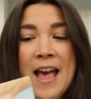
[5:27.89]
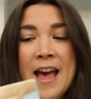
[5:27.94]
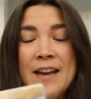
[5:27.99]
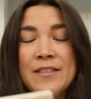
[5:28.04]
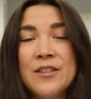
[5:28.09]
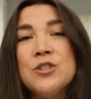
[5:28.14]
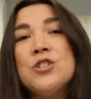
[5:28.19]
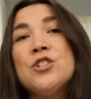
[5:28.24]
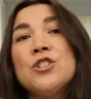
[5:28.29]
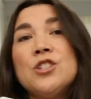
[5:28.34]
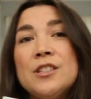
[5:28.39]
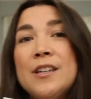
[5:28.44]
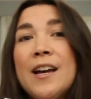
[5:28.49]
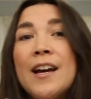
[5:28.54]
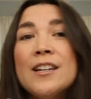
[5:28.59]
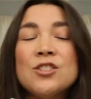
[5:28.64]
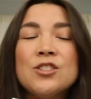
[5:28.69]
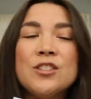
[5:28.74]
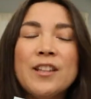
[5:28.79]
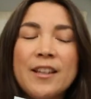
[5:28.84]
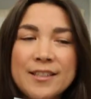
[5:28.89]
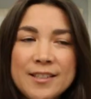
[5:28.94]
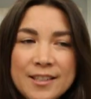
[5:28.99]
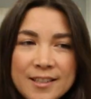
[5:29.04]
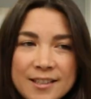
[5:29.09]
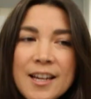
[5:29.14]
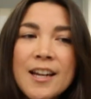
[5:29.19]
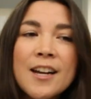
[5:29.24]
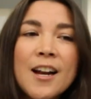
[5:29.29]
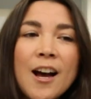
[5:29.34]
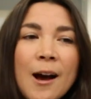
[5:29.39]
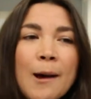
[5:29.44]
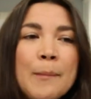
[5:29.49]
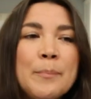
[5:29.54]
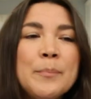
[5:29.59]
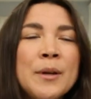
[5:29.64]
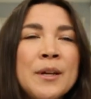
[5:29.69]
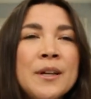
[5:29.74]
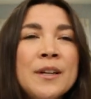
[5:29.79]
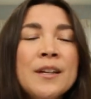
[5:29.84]
And then she actually like set
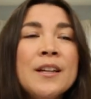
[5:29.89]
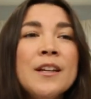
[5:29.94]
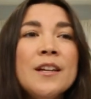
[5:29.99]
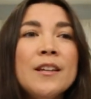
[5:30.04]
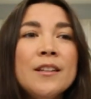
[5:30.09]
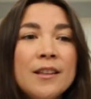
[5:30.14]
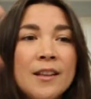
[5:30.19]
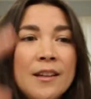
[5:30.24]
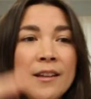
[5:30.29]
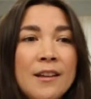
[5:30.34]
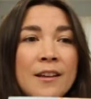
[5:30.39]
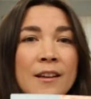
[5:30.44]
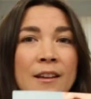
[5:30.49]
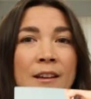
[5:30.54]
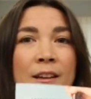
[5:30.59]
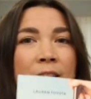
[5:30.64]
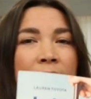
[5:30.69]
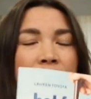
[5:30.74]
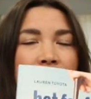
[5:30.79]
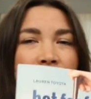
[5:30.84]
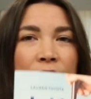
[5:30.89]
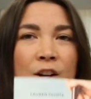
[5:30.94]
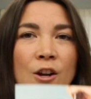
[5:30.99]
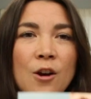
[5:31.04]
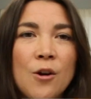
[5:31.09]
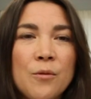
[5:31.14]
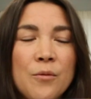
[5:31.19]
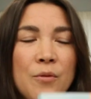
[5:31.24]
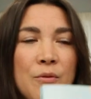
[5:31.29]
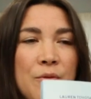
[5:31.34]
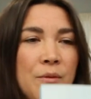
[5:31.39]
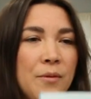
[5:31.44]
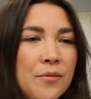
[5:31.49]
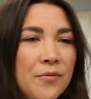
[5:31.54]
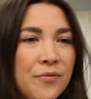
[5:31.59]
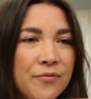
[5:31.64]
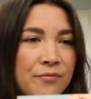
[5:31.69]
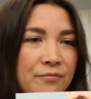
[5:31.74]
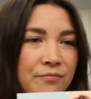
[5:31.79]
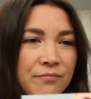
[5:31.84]
up the, you know,
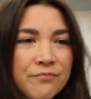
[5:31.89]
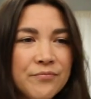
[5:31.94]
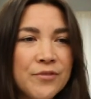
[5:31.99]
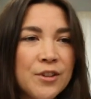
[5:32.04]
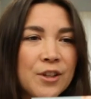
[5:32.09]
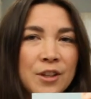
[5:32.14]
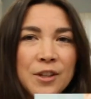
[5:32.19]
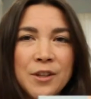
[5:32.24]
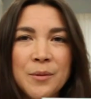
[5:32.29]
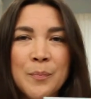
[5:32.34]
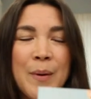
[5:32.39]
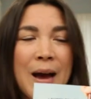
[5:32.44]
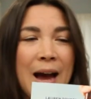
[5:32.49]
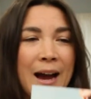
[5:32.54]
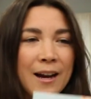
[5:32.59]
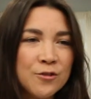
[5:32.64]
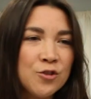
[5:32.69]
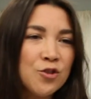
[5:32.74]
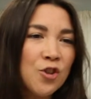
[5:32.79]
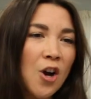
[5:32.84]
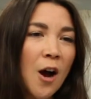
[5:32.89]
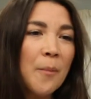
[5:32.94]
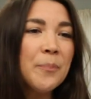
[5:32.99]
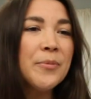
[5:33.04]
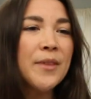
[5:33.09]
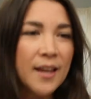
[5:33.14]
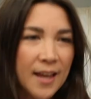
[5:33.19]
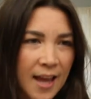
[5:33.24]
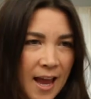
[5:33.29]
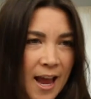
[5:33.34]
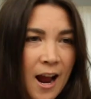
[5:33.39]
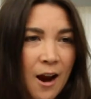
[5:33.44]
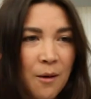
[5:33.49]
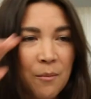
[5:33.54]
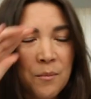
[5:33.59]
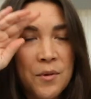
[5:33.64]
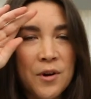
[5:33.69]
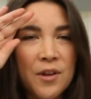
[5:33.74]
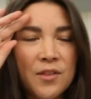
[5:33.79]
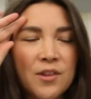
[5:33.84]
the backdrop, the
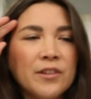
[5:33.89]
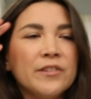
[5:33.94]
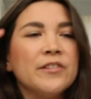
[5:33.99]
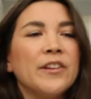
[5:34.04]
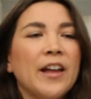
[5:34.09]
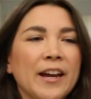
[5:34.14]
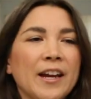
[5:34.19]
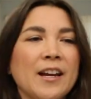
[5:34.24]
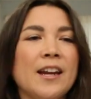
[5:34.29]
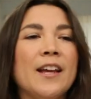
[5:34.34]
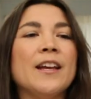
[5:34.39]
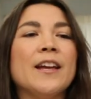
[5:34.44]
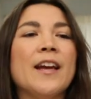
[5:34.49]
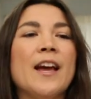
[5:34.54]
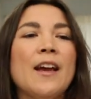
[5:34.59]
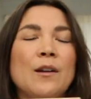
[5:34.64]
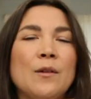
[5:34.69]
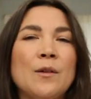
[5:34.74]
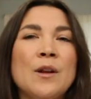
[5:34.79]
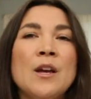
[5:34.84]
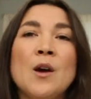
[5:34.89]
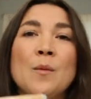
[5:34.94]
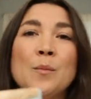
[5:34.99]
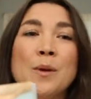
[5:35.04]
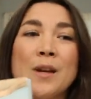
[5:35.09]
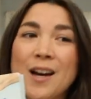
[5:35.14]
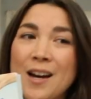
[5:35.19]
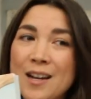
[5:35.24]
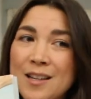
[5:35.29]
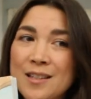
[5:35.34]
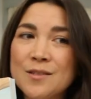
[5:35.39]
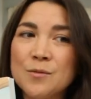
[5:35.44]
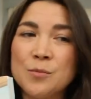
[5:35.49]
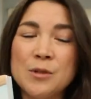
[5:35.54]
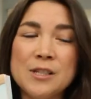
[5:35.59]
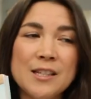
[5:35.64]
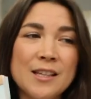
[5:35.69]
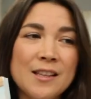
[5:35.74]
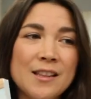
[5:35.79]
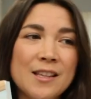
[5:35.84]
camera, the lighting. And because
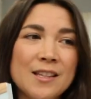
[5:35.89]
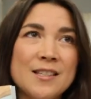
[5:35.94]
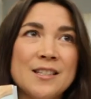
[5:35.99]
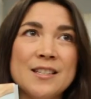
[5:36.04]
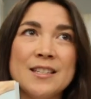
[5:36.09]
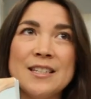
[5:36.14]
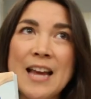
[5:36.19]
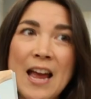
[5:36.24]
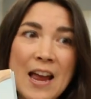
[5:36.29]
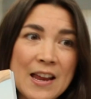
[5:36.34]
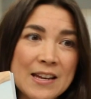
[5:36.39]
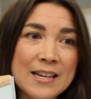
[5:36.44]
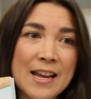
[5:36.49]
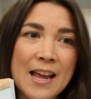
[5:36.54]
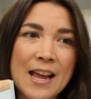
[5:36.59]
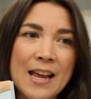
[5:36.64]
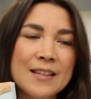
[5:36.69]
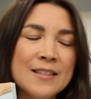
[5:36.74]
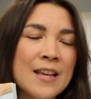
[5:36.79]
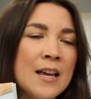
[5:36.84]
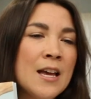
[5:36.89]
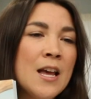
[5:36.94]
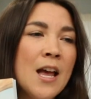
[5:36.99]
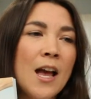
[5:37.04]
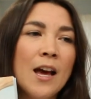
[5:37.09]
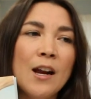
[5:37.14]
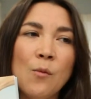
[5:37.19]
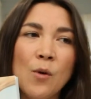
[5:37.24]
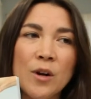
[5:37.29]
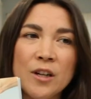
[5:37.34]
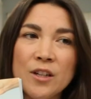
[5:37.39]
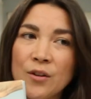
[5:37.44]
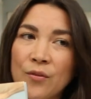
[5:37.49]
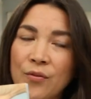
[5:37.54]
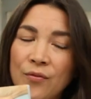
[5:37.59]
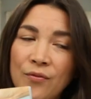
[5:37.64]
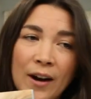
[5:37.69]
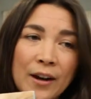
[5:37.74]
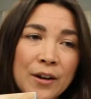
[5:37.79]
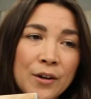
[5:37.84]
we did this in 10 days and I wanted to
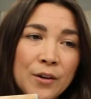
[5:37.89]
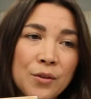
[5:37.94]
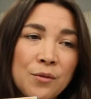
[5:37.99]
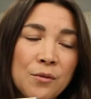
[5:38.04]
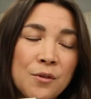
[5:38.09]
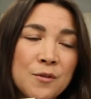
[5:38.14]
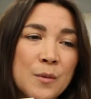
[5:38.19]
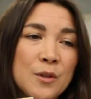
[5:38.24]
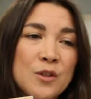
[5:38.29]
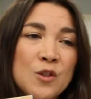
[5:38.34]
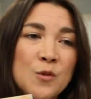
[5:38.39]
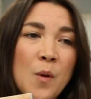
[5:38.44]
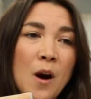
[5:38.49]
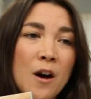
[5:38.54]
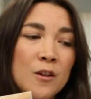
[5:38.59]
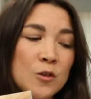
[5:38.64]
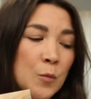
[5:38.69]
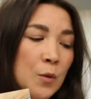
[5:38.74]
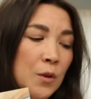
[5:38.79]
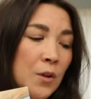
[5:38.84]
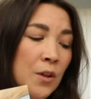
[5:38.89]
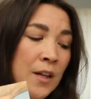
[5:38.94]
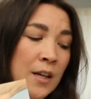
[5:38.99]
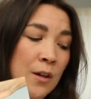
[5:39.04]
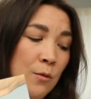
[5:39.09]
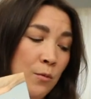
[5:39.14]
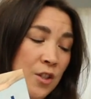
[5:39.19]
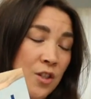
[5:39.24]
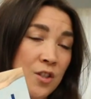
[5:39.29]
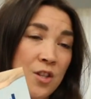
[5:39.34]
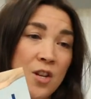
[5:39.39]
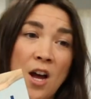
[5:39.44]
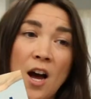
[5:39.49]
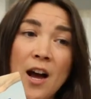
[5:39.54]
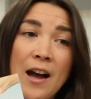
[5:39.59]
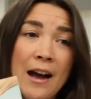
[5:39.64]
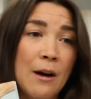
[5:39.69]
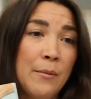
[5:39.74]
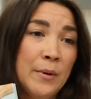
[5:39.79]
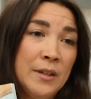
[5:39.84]
fire through as much as possible, which is
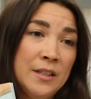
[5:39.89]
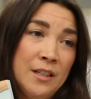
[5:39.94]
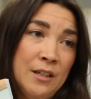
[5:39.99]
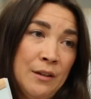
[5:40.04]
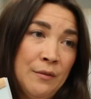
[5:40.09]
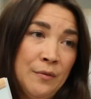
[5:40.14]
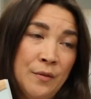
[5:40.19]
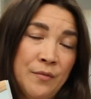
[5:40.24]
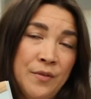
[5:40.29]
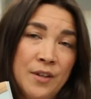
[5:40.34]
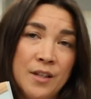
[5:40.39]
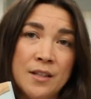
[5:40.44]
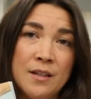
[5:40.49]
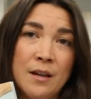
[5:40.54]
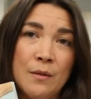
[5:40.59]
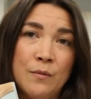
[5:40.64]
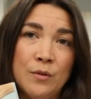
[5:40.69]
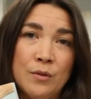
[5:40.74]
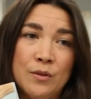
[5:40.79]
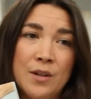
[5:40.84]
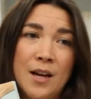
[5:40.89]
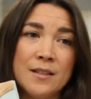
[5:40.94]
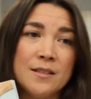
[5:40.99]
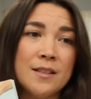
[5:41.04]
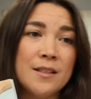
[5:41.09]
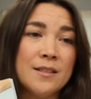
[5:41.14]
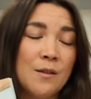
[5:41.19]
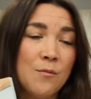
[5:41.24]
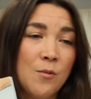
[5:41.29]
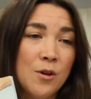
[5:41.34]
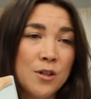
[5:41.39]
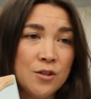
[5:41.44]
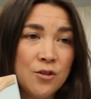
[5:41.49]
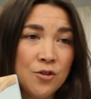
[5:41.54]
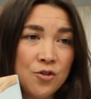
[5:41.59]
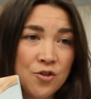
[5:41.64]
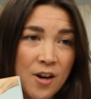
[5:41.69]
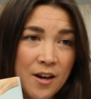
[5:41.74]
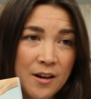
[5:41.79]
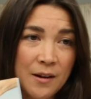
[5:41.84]
not how I did it for Vegan Comfort Classics, I wanted
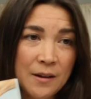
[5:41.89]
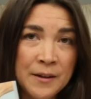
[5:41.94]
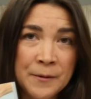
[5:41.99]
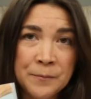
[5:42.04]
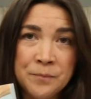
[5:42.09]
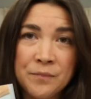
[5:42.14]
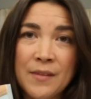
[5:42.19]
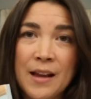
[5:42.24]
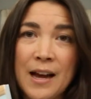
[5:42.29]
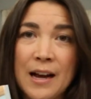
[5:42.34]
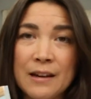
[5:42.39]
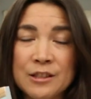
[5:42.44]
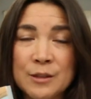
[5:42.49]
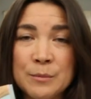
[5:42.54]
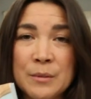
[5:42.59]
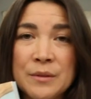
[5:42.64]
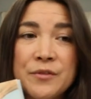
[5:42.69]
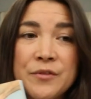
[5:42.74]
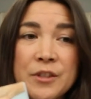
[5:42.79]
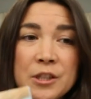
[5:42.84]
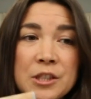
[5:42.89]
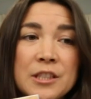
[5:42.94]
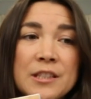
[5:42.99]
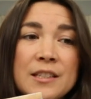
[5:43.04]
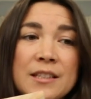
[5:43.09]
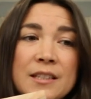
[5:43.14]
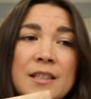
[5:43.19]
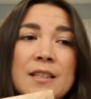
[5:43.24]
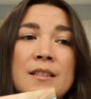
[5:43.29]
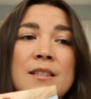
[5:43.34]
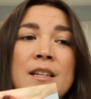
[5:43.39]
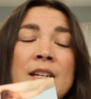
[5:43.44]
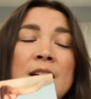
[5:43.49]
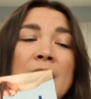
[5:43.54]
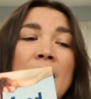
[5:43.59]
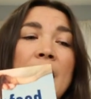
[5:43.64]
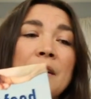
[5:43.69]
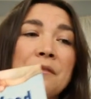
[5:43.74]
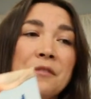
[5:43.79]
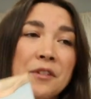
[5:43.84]
to try to have some efficiencies,
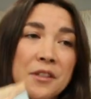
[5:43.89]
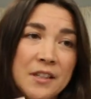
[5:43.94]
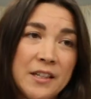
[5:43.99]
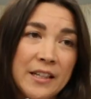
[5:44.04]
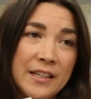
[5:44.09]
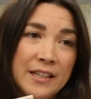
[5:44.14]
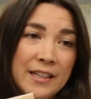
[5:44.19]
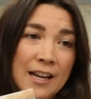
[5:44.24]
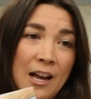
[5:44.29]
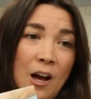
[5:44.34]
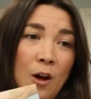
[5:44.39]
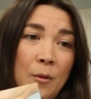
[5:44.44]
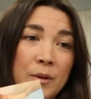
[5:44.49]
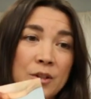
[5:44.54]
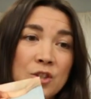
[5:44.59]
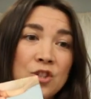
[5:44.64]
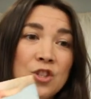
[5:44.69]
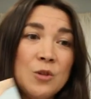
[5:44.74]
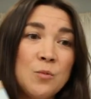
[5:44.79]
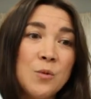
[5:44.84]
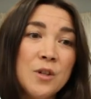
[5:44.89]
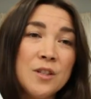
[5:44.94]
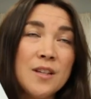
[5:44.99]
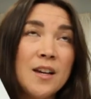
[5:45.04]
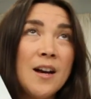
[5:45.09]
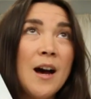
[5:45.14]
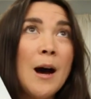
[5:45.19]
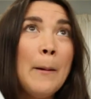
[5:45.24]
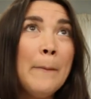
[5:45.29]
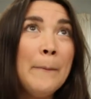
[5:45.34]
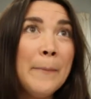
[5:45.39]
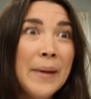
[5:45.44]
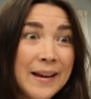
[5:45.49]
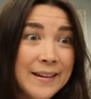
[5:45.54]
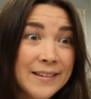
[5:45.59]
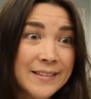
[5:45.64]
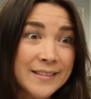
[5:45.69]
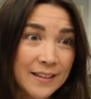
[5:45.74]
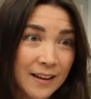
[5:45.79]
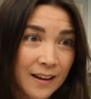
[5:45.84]
I really needed help, and she was
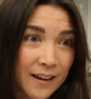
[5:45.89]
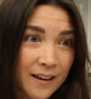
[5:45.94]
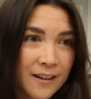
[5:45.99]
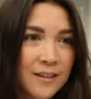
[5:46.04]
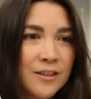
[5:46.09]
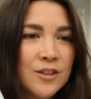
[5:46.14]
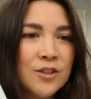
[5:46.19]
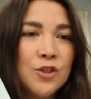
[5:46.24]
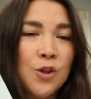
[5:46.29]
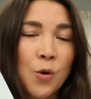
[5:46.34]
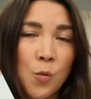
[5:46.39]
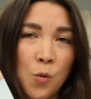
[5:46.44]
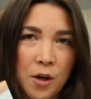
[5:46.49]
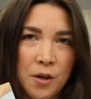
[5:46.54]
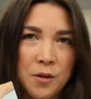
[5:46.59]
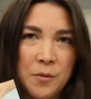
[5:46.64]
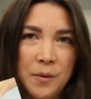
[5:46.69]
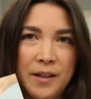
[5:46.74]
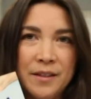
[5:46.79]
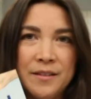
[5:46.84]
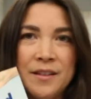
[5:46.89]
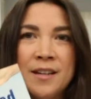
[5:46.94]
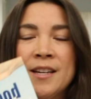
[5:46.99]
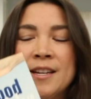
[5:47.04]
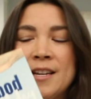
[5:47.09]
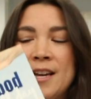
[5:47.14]
amazing to work with.